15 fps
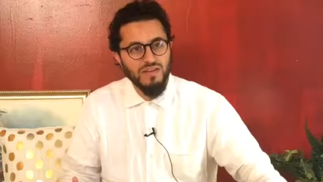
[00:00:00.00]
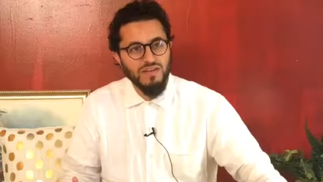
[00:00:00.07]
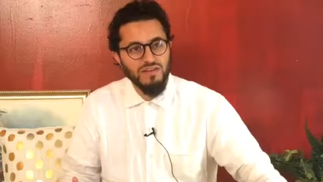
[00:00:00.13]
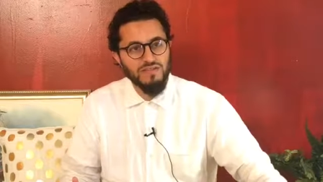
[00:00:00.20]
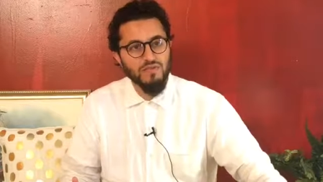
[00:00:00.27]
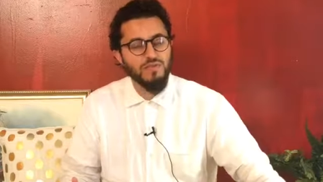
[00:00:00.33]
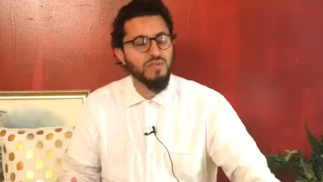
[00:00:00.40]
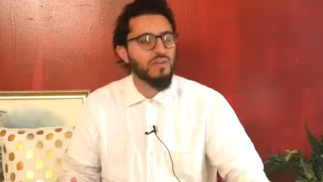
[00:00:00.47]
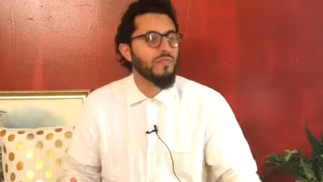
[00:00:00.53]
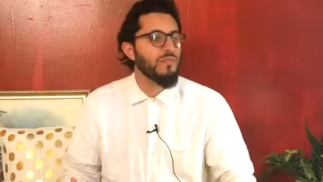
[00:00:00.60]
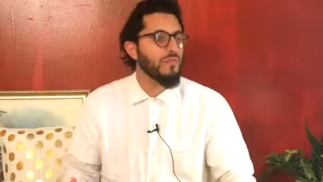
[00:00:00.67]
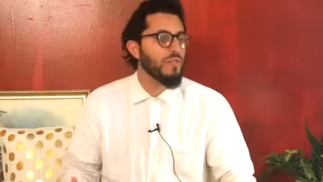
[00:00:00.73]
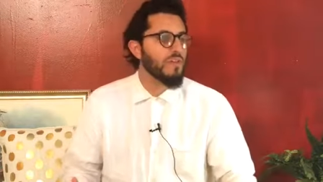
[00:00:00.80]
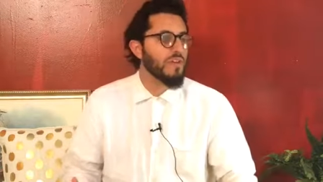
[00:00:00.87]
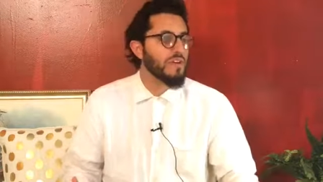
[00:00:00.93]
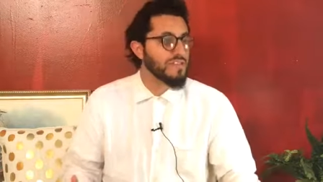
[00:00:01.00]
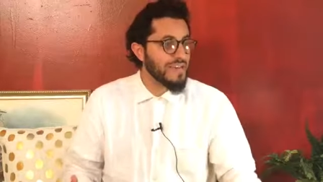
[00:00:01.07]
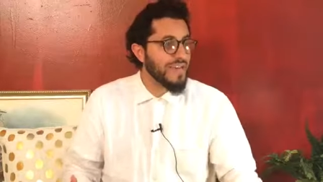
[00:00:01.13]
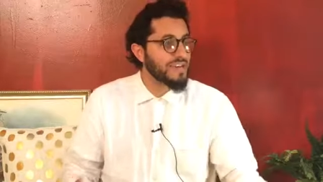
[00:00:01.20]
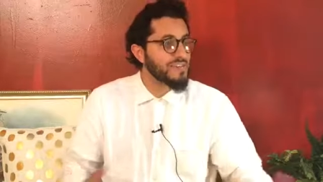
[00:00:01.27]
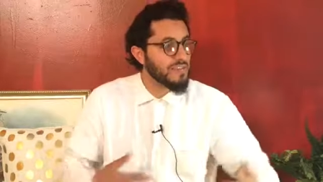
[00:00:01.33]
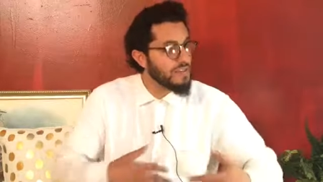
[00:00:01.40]
so therefore, it's
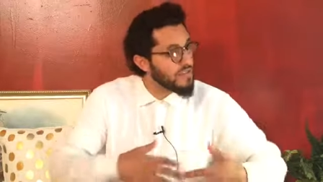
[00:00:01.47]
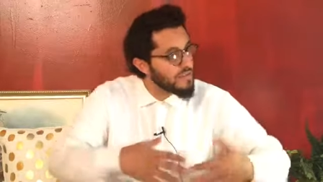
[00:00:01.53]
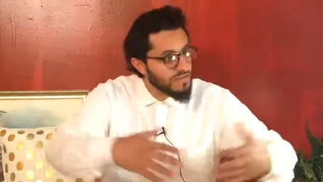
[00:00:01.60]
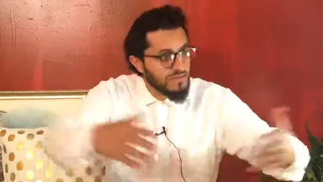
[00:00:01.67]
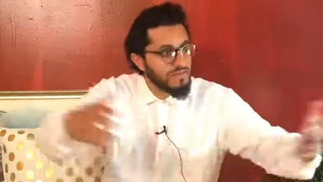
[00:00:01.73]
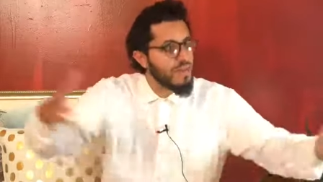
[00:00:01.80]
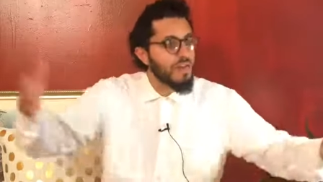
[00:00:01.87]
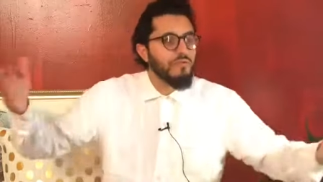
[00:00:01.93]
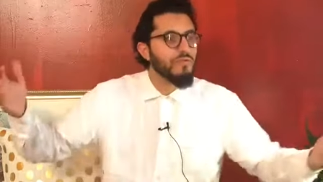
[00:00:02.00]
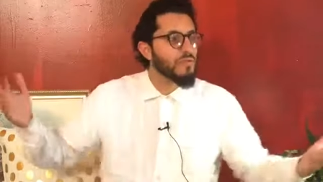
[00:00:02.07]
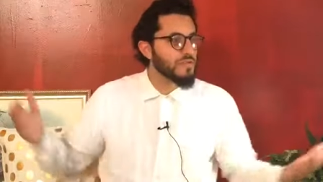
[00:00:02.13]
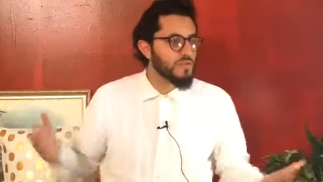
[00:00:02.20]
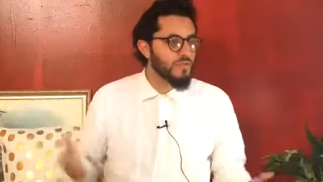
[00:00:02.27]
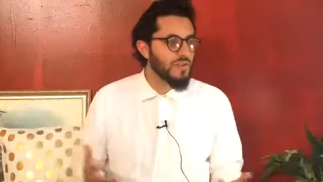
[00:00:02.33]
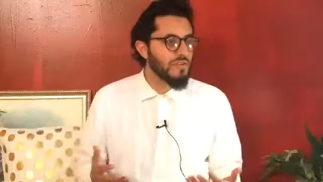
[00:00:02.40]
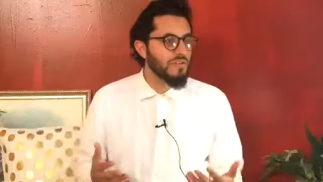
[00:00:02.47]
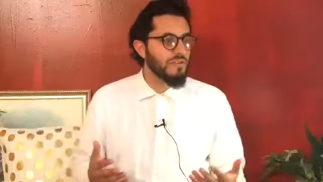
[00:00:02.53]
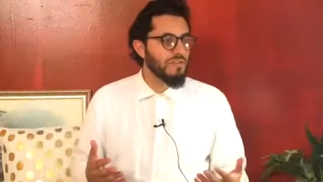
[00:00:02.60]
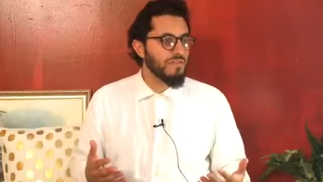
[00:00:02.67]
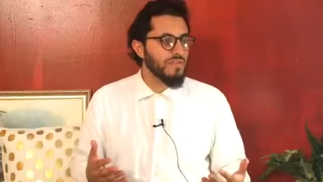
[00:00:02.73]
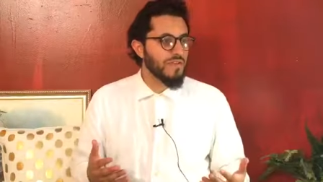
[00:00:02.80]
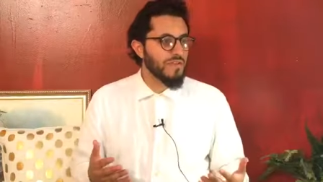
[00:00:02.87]
actually everyone's wealth,
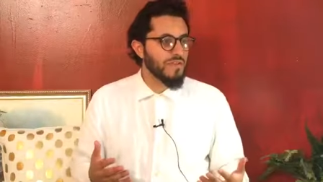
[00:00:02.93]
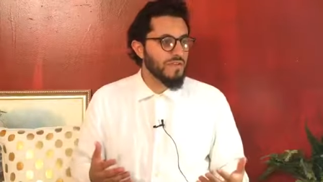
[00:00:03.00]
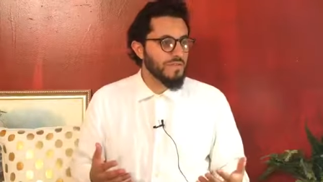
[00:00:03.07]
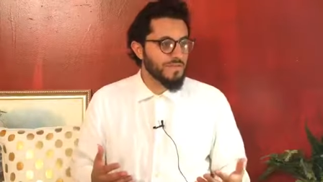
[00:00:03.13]
right?